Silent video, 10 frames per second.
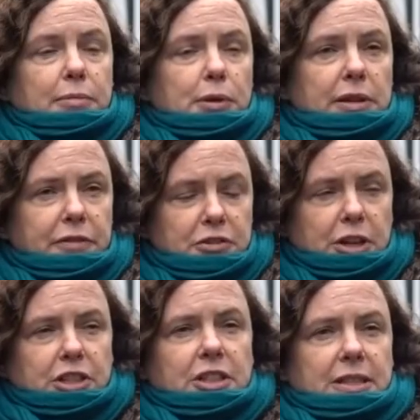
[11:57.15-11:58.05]
the
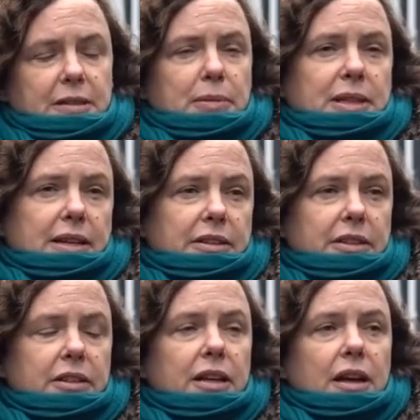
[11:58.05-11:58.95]
infrastructure system is
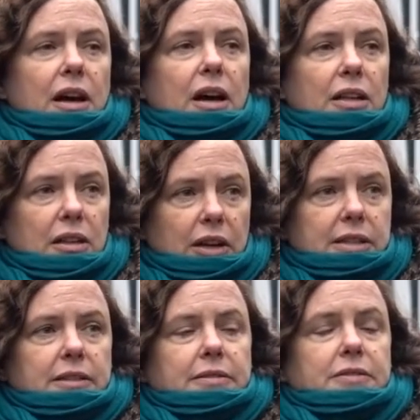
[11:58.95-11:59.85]
under a
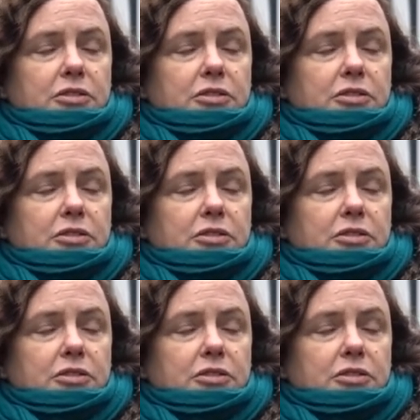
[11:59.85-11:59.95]
lot of